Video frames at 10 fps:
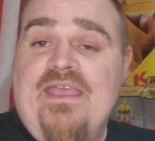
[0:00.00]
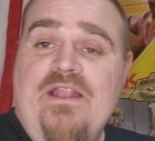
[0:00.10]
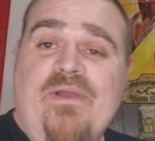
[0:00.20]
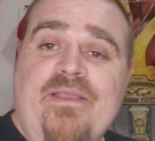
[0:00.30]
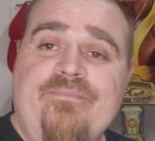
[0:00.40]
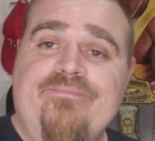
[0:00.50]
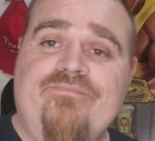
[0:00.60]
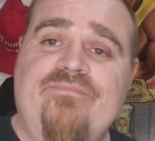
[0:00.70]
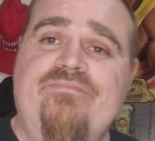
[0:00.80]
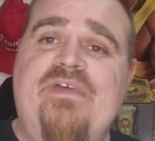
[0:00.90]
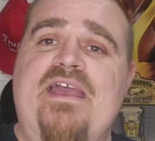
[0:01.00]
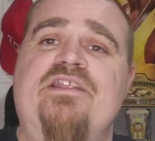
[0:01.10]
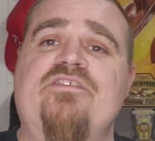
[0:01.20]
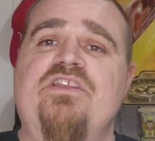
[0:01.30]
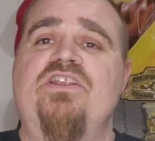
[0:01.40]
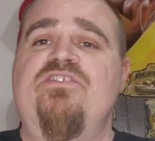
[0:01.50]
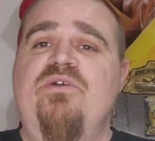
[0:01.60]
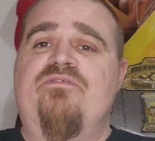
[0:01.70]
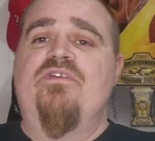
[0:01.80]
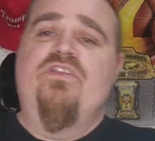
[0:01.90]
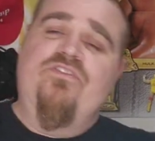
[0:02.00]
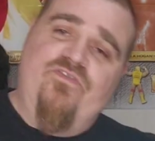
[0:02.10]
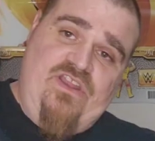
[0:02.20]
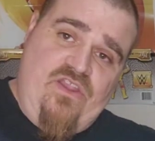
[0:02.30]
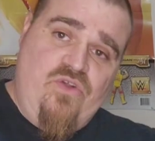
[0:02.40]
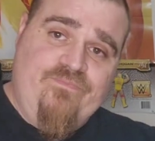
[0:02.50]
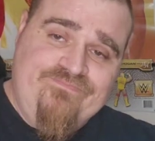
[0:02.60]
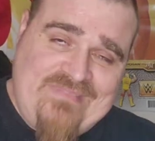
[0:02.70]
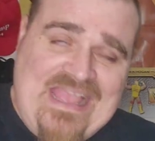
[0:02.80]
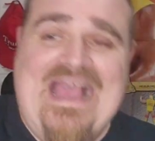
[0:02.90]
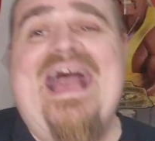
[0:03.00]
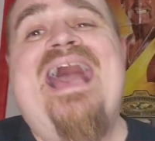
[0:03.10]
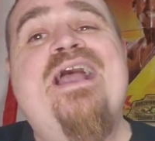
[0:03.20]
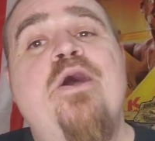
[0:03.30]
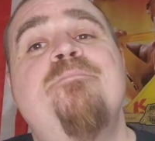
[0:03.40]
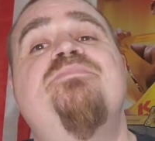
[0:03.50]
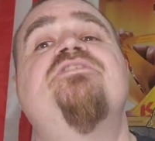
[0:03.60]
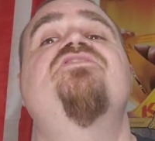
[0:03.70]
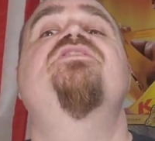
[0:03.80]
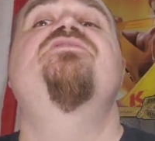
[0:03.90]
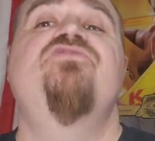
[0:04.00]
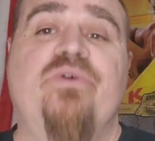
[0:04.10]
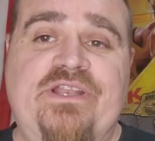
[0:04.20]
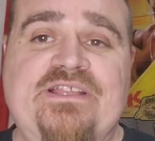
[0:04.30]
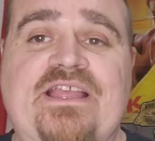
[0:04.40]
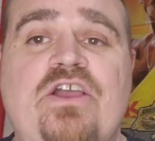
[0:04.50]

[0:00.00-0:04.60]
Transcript: Anyway, that is going to do it for this video. I hope that you enjoyed it.